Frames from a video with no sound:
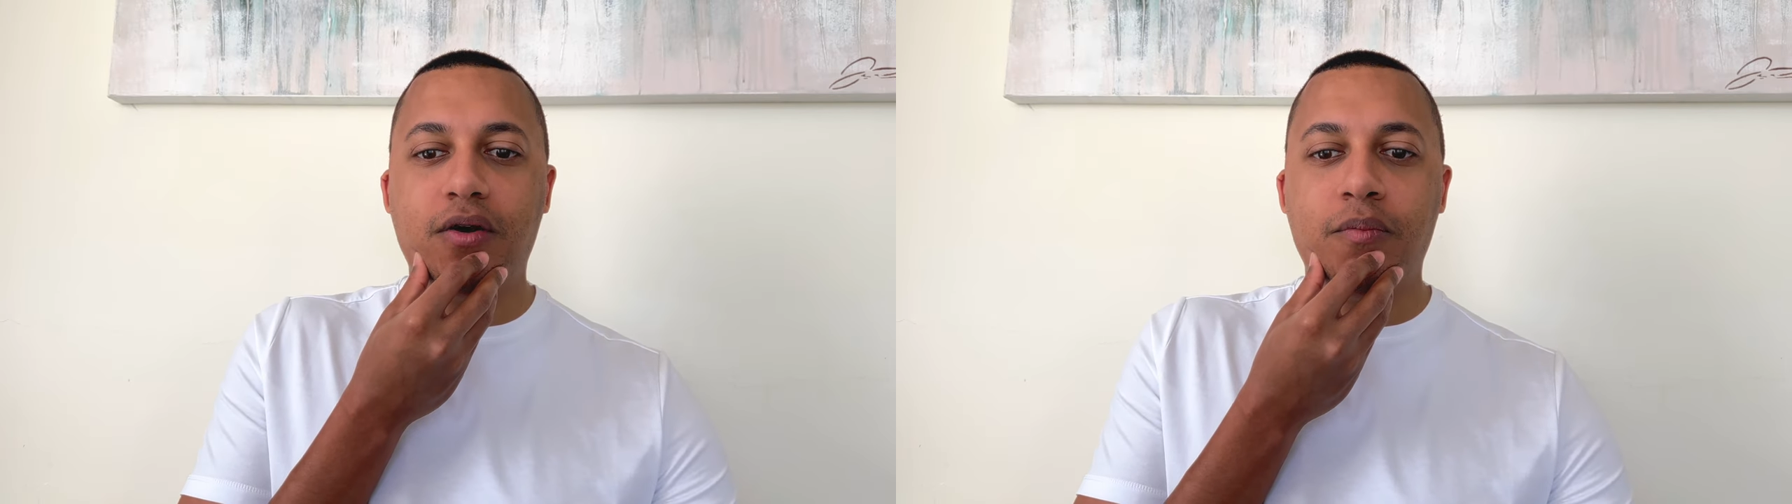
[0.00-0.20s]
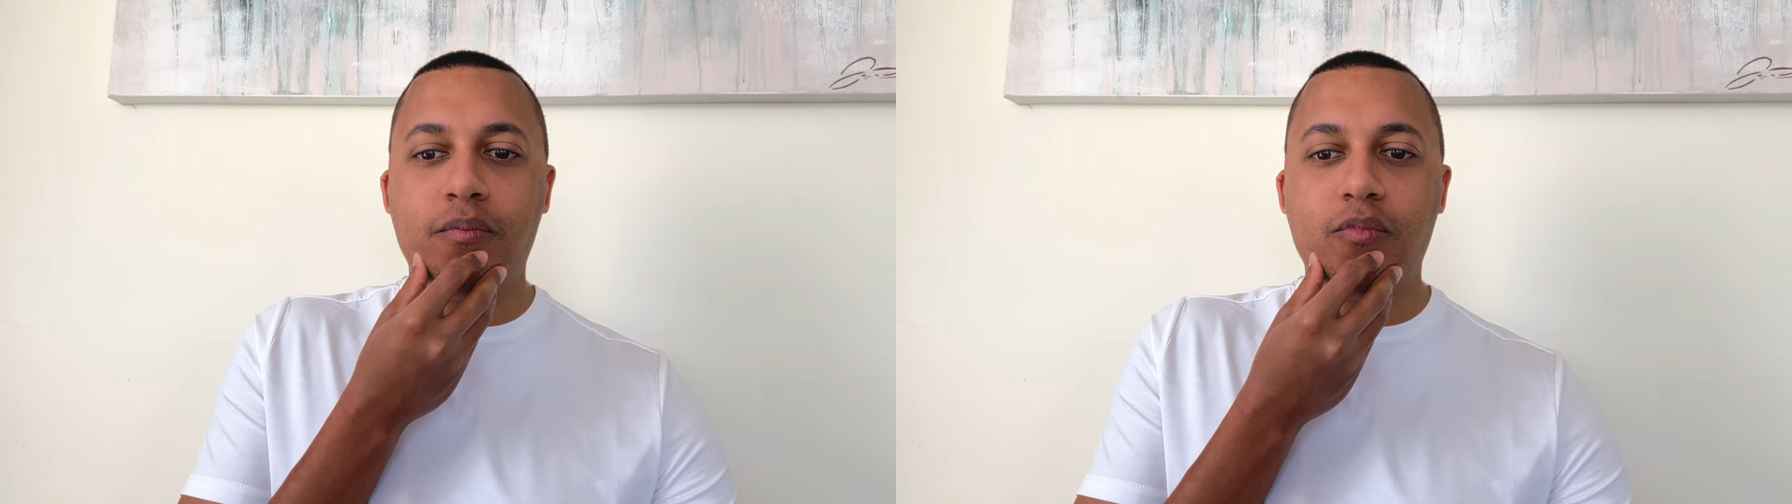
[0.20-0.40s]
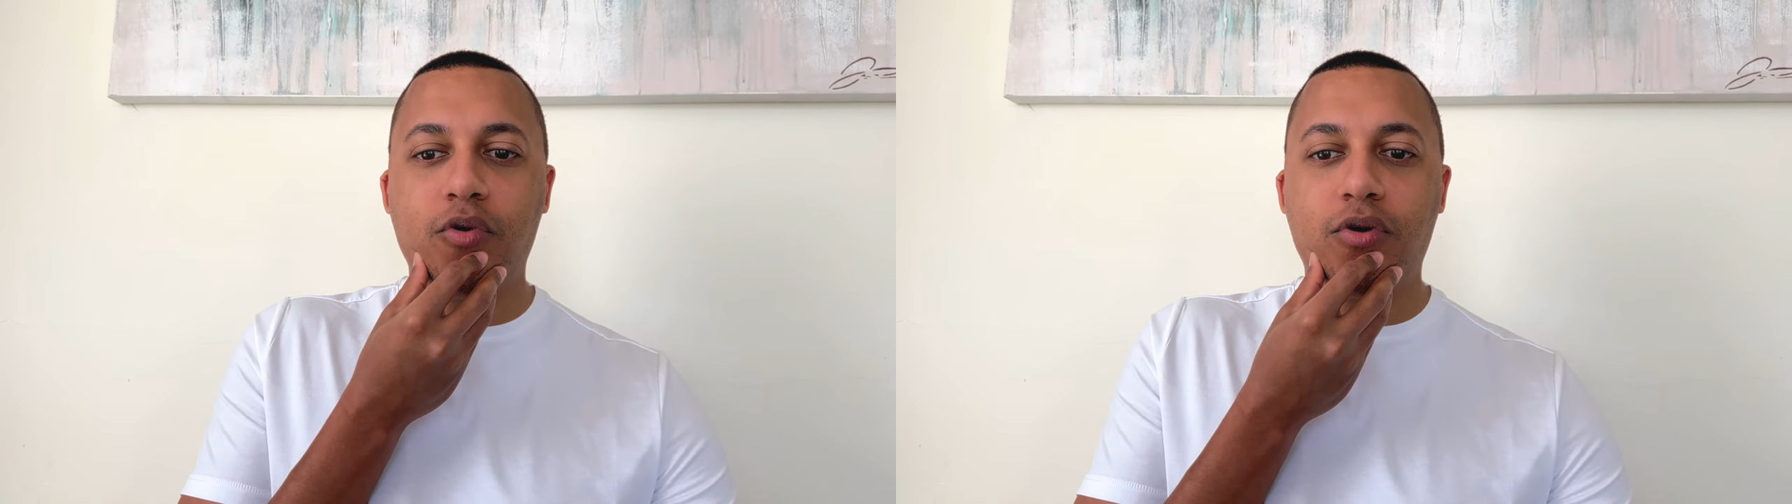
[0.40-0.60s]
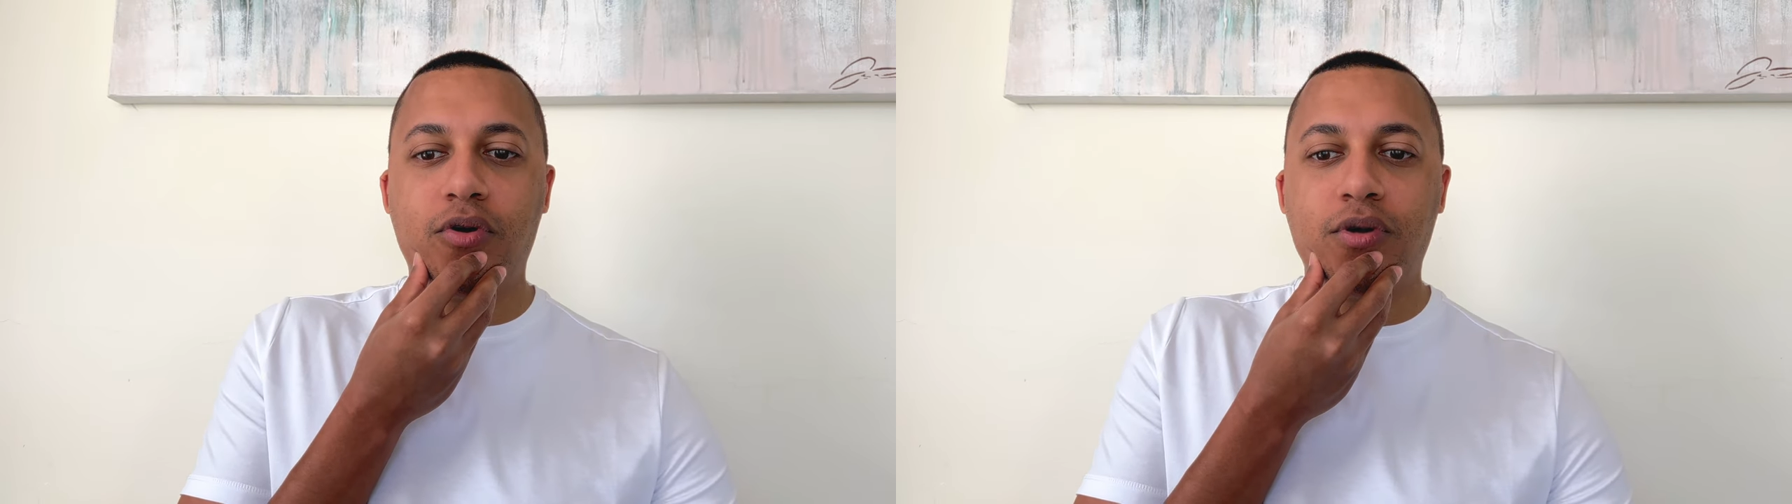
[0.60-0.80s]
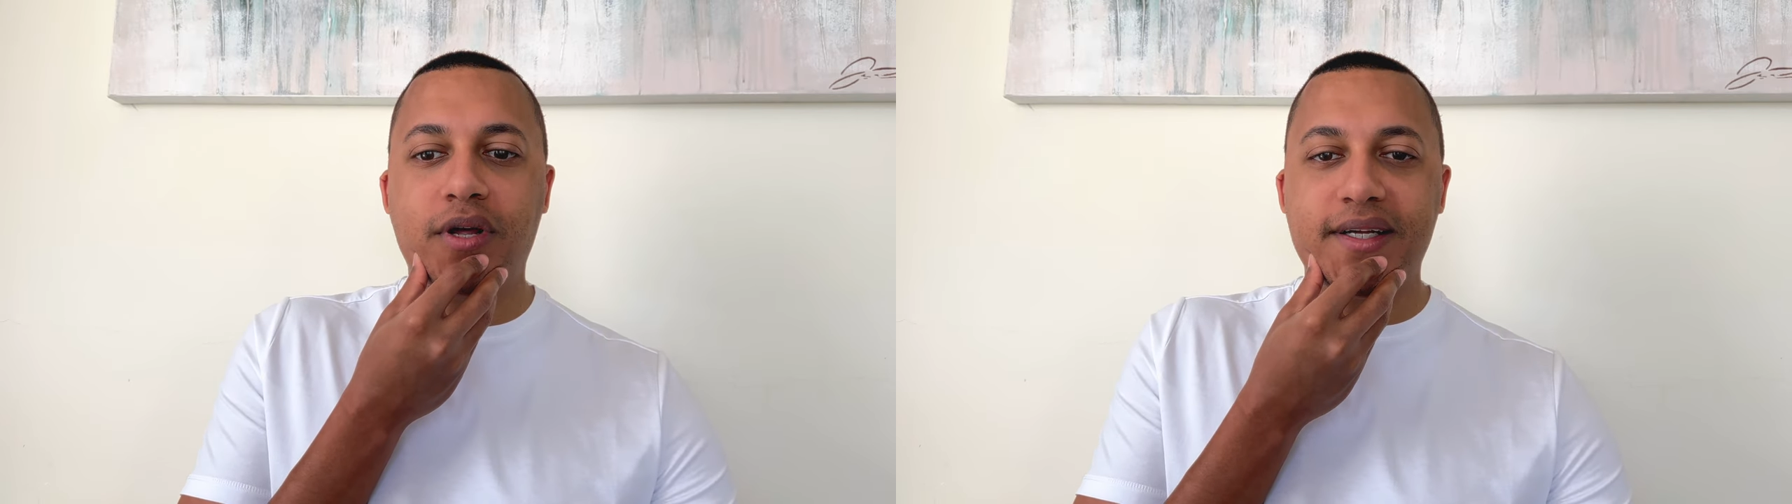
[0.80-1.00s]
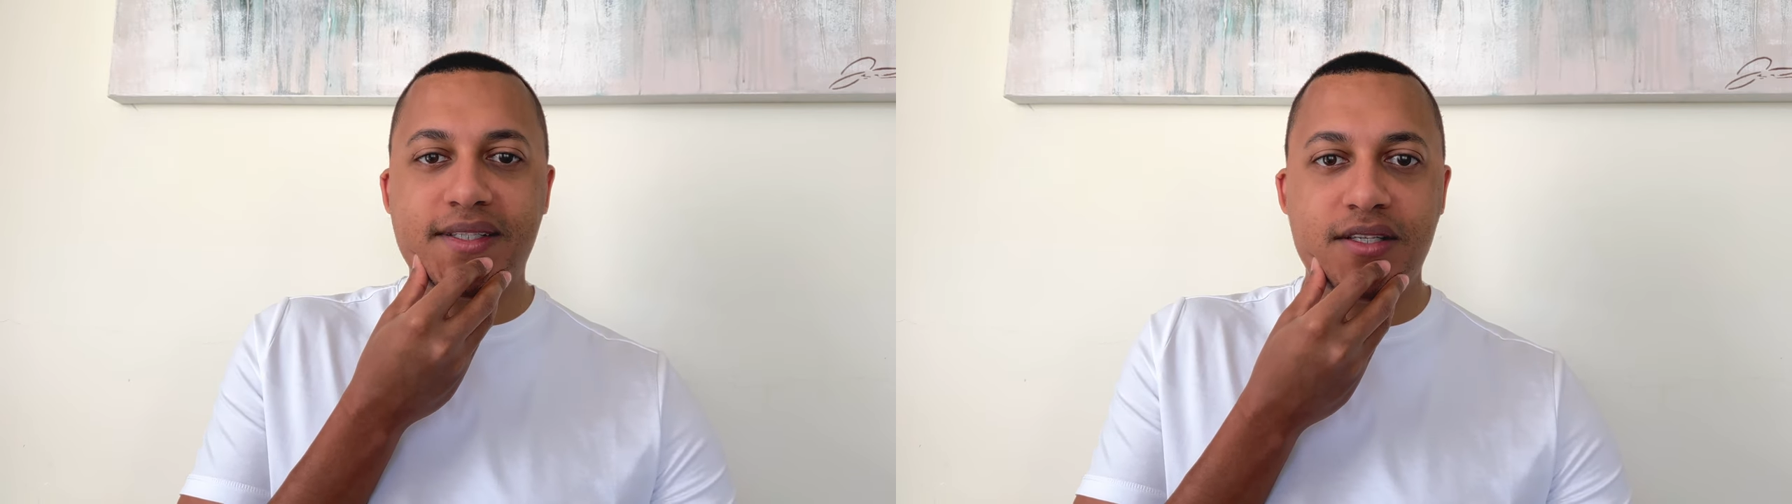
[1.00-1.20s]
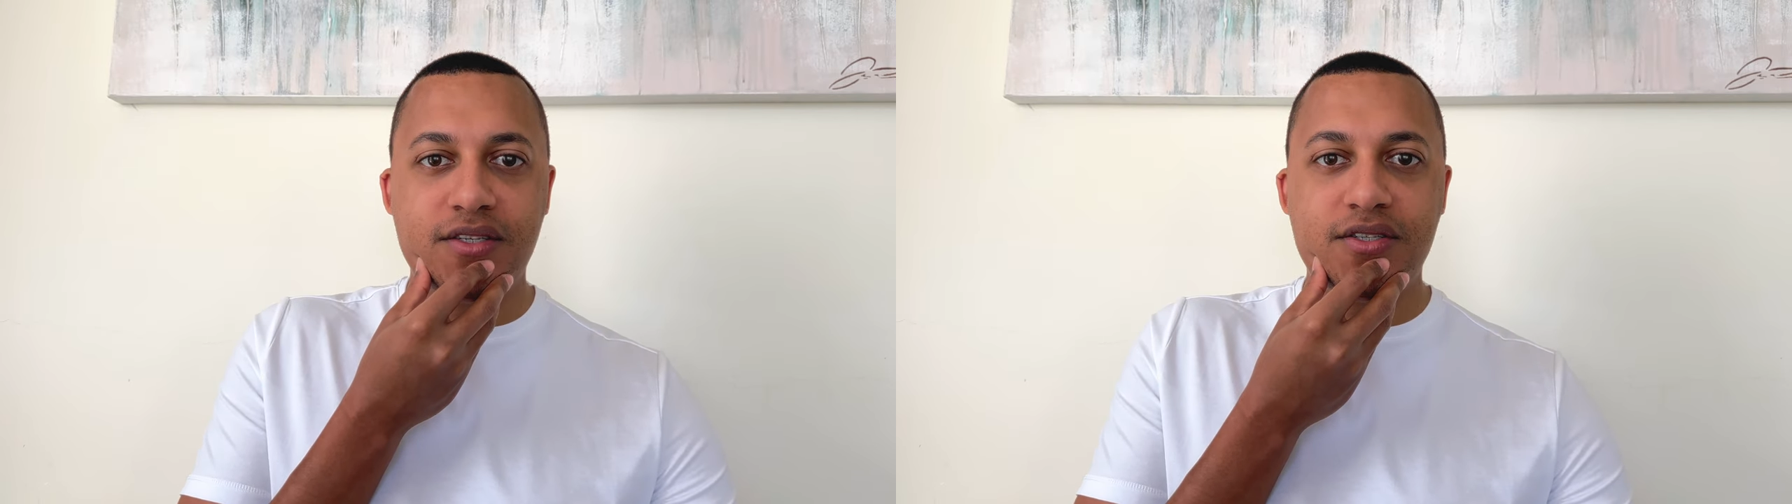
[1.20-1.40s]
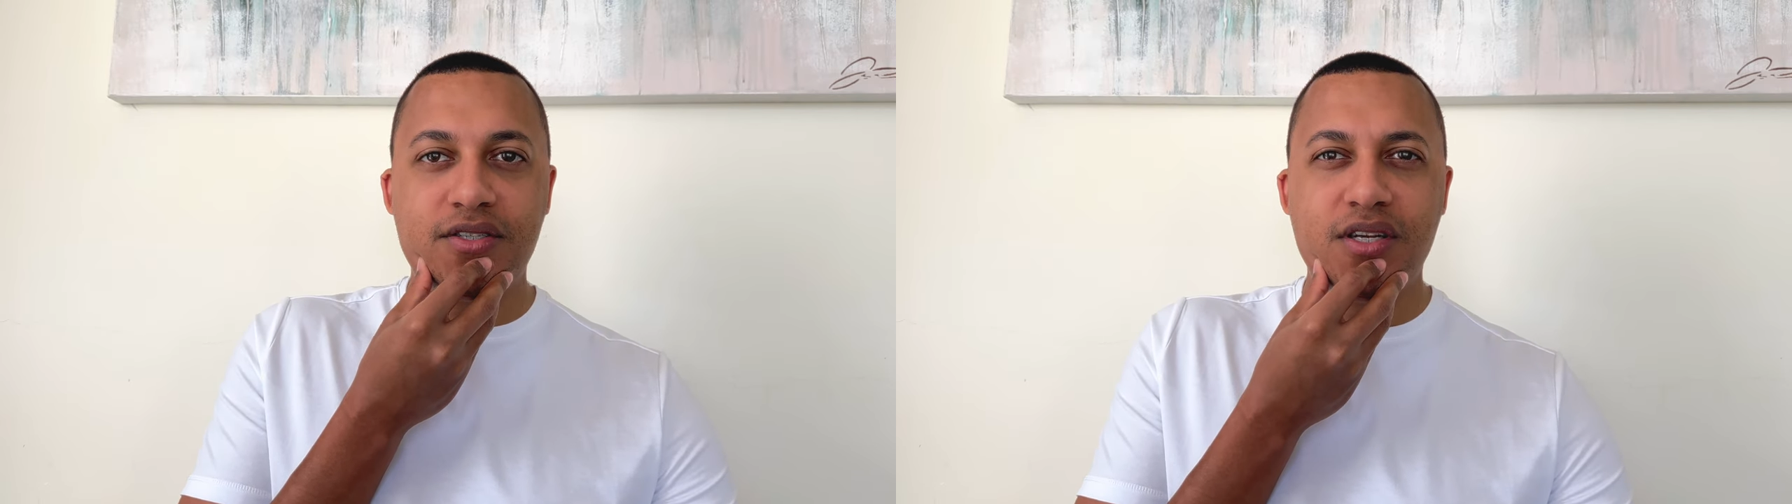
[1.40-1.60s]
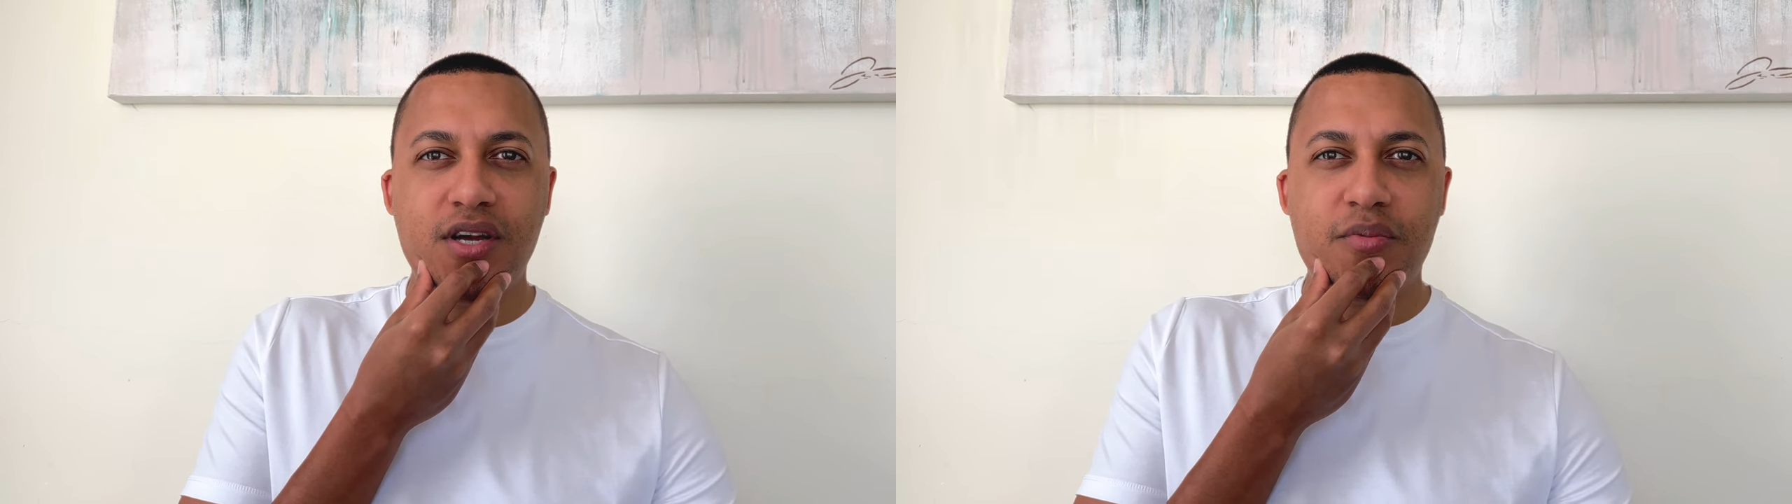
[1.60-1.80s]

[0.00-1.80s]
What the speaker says: on like dinners